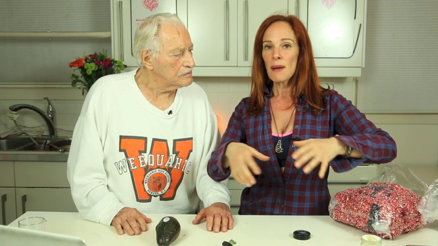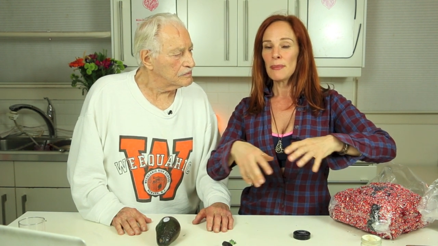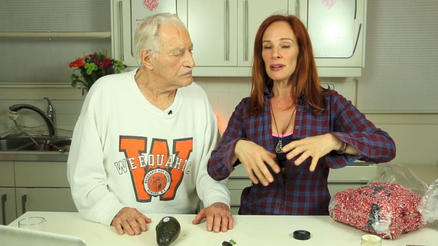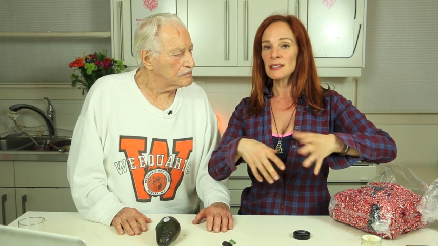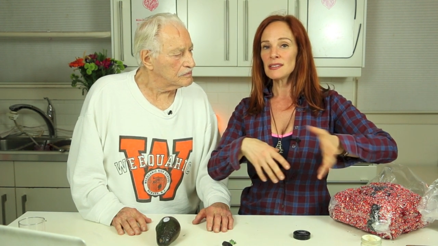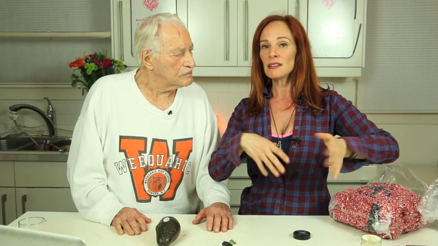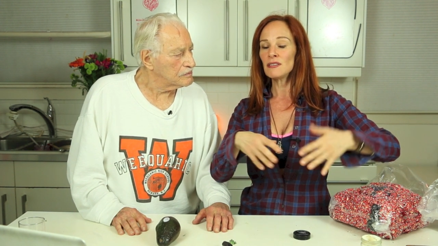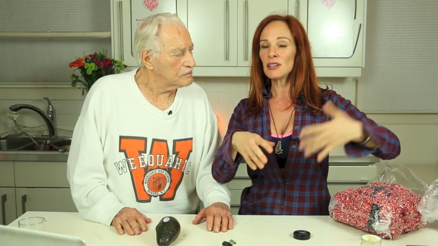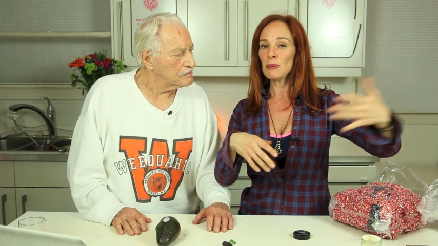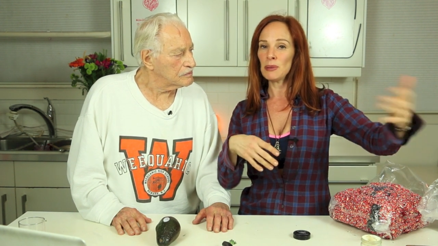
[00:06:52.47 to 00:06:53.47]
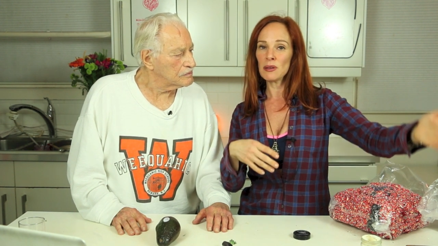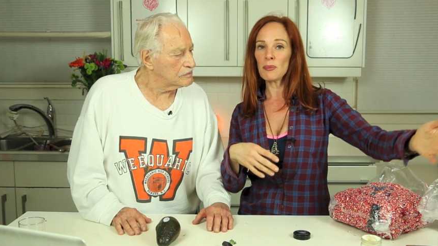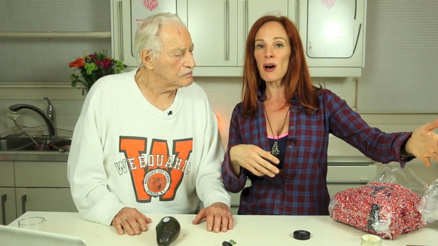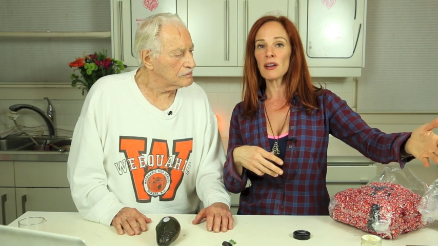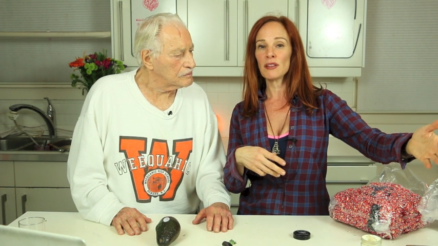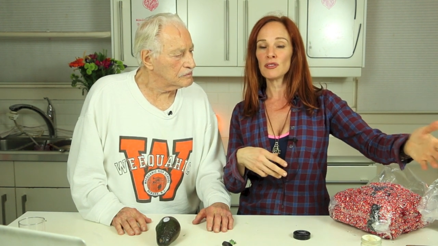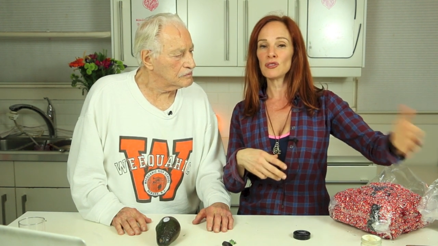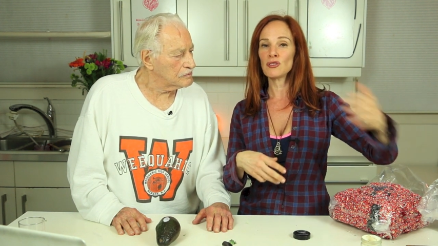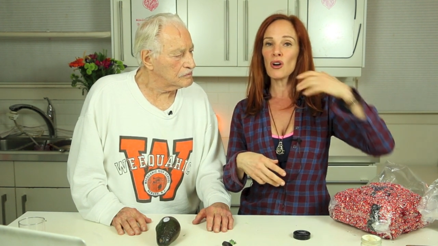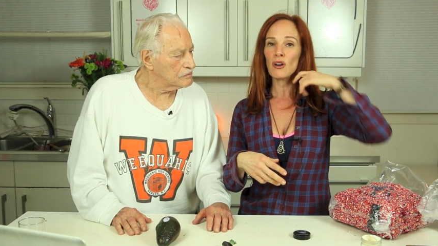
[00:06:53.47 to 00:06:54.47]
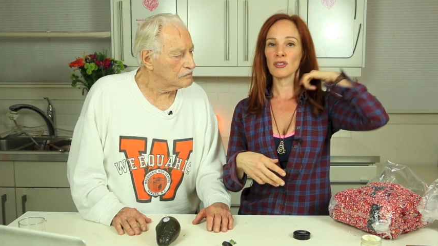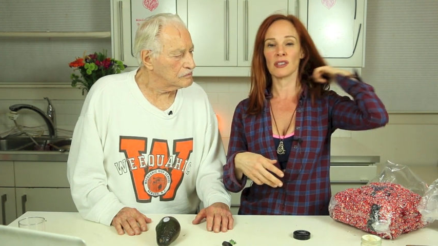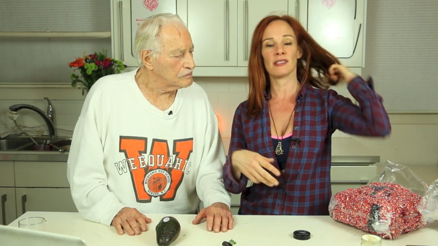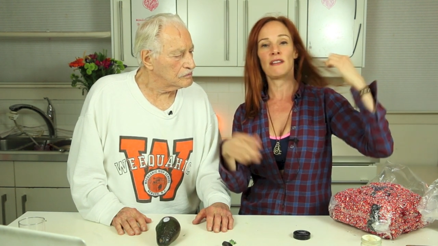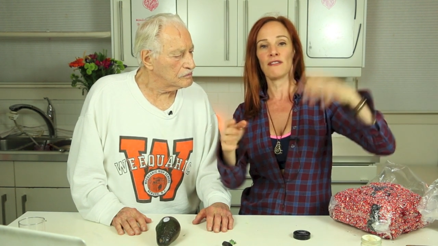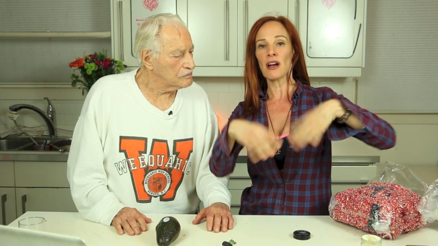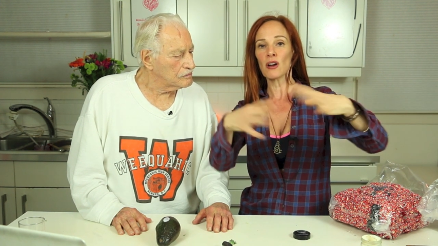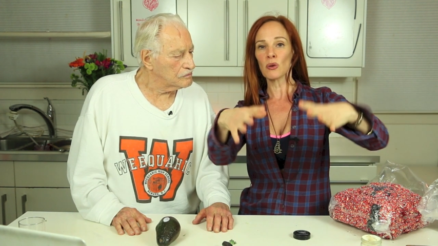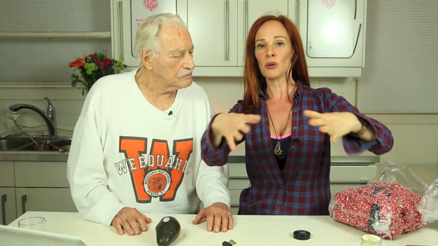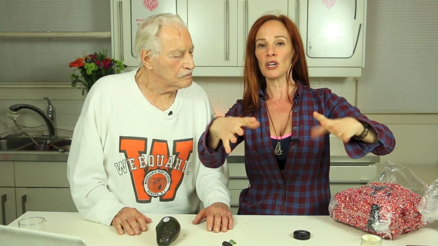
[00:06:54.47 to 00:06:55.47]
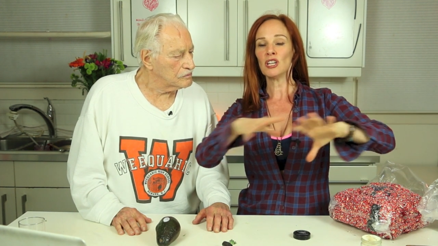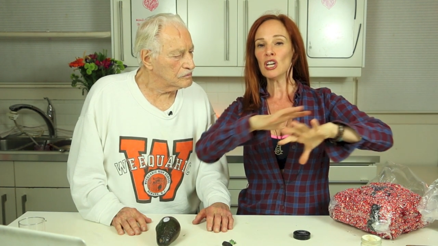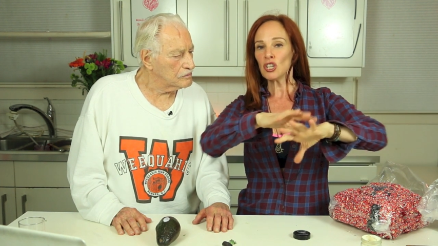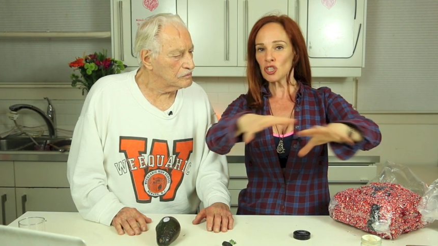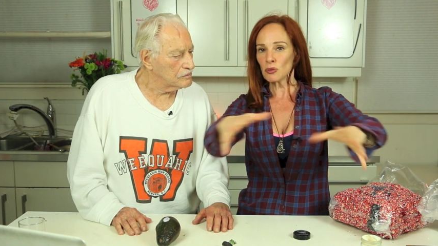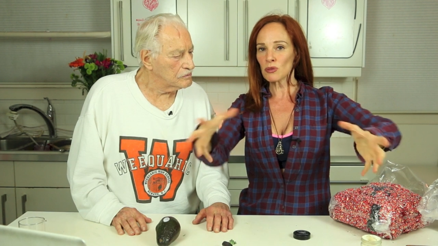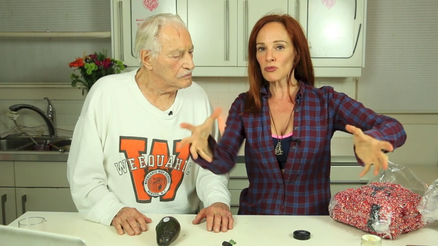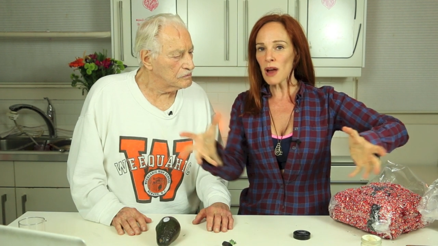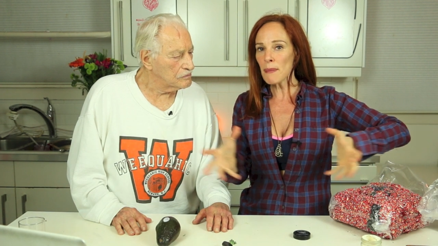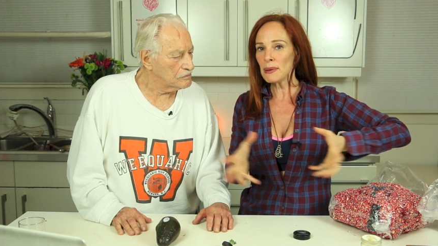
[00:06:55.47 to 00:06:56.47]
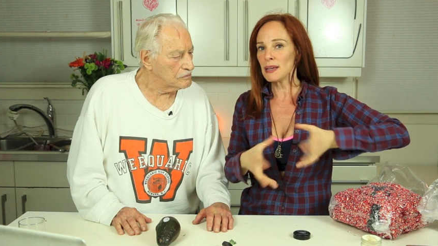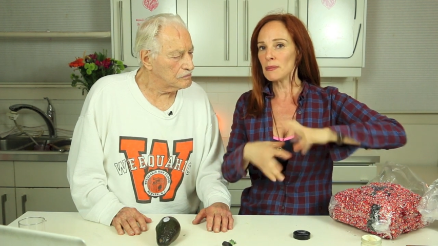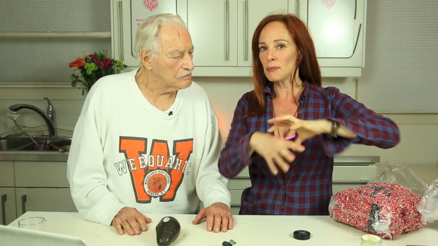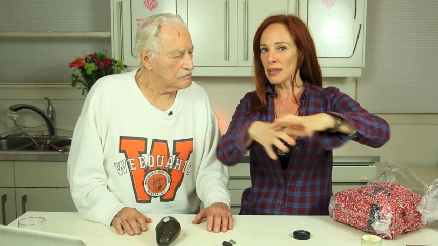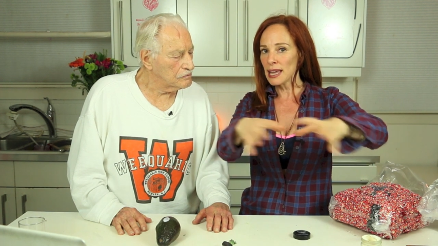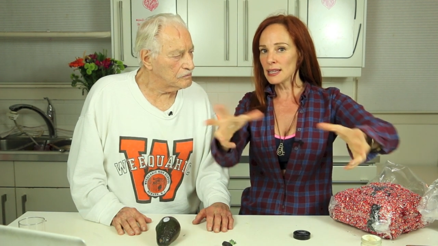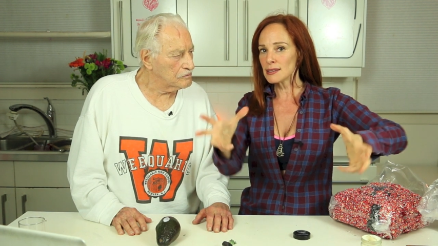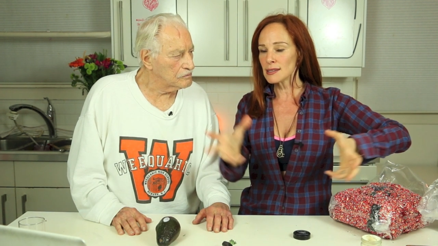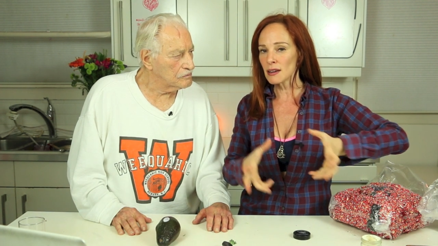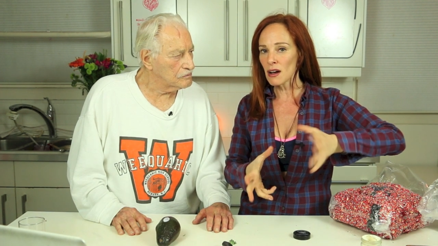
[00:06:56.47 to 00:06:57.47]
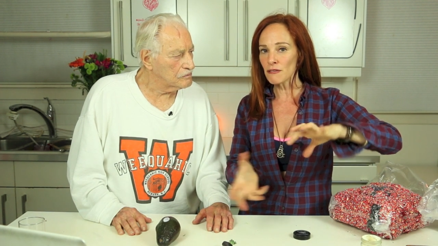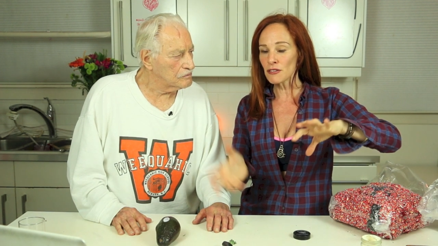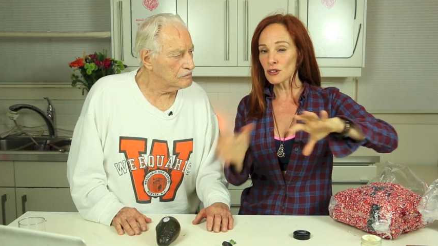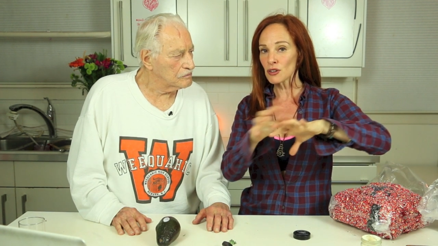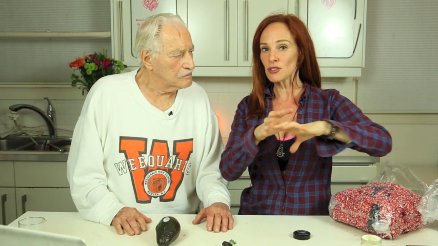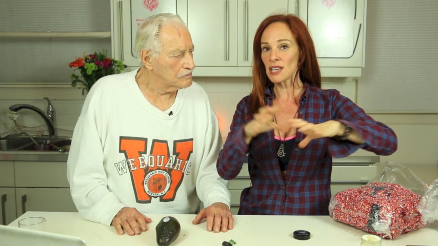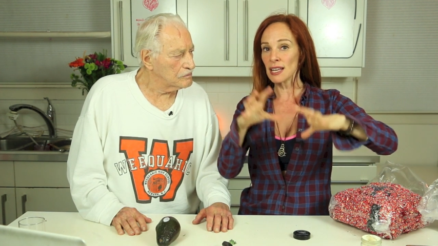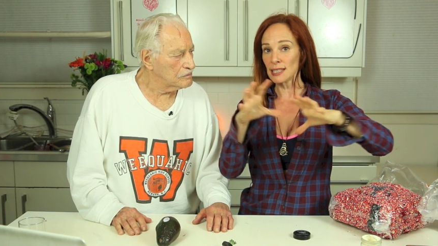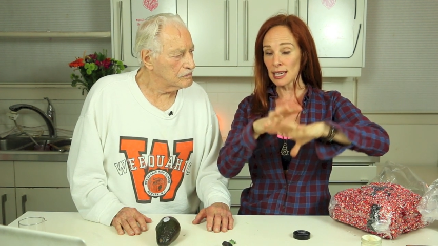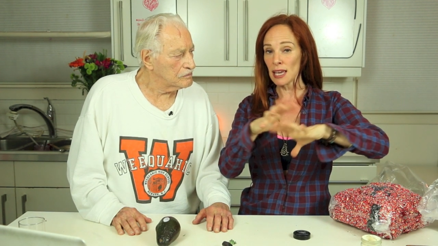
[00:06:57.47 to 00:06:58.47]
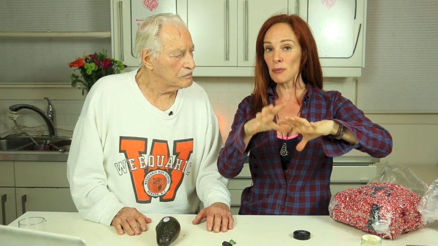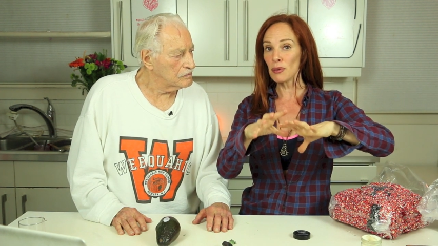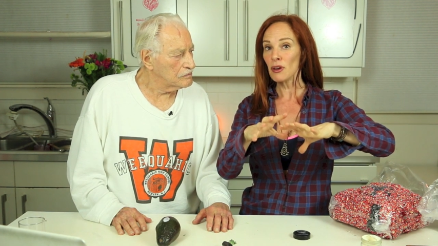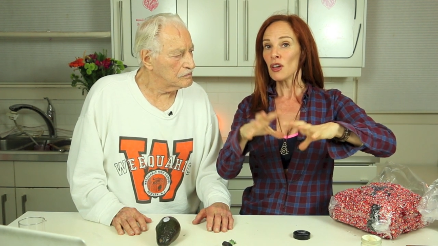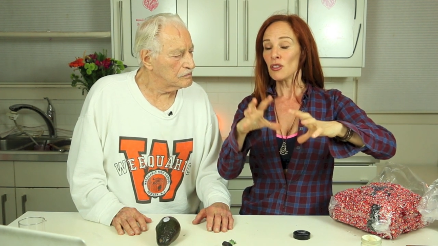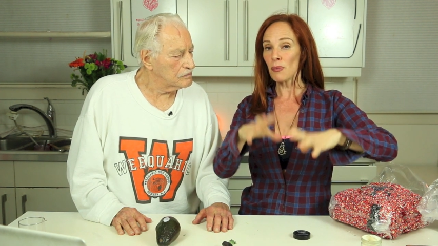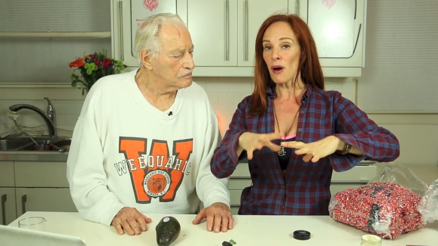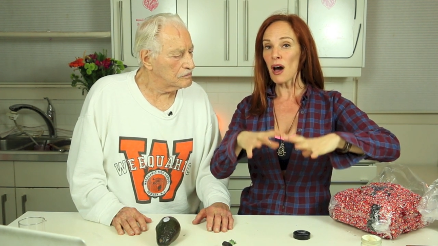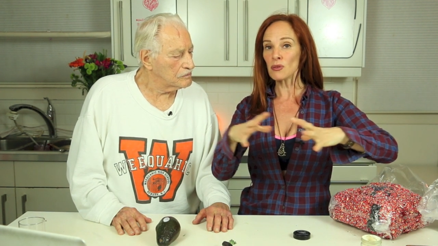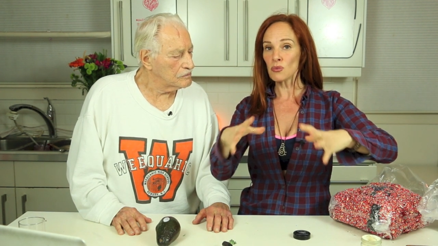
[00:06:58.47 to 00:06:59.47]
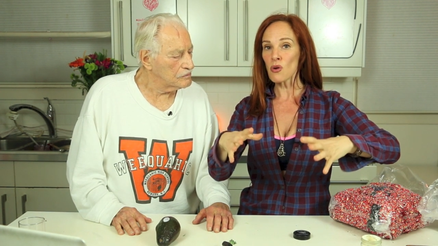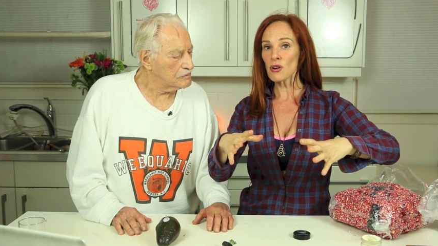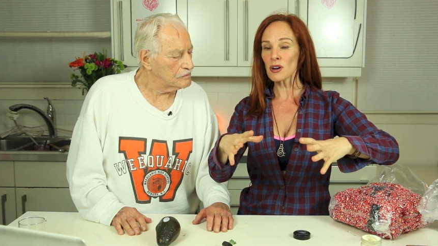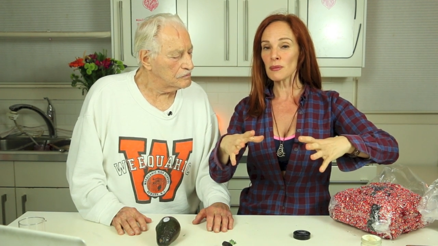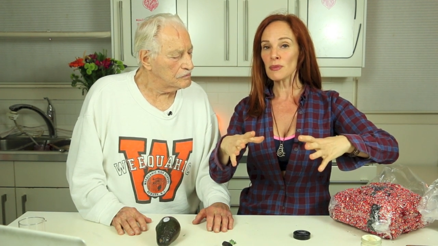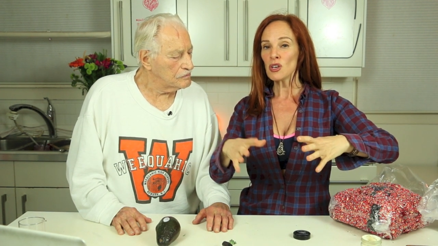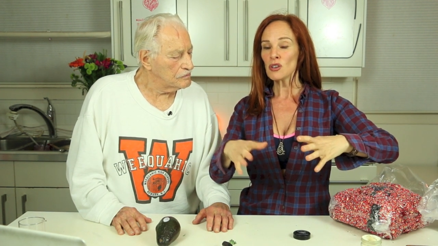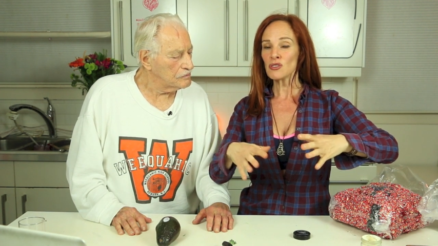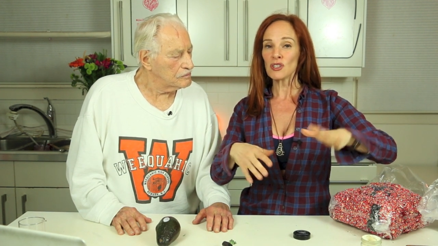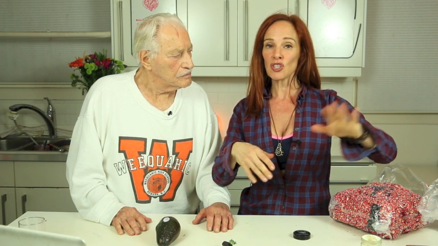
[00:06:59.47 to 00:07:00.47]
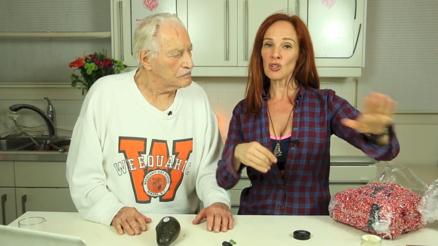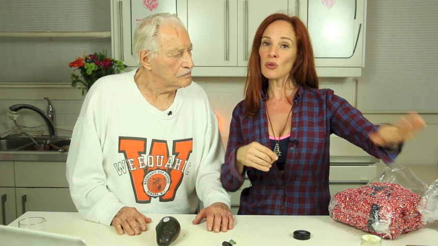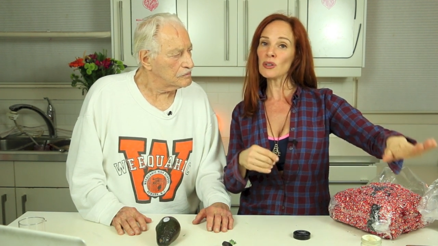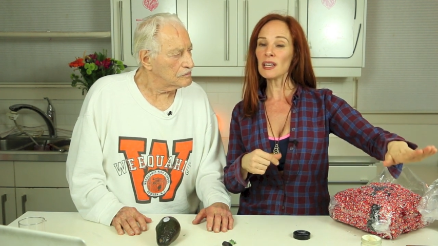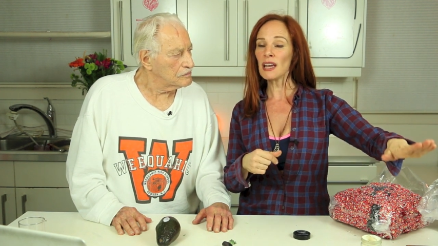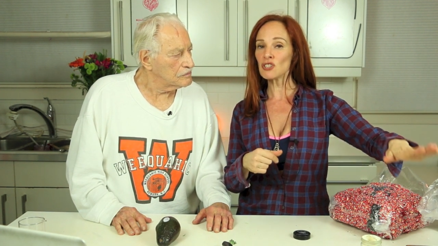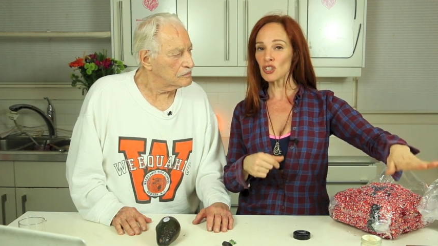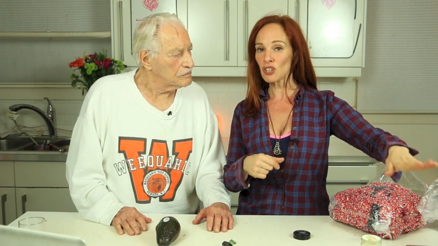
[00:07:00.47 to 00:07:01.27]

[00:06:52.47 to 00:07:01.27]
Speaker 1: but instead of keeping the pot on the stove to save firewood, she would wrap it in blankets and comforters and keep the pot warm so that she'd only have to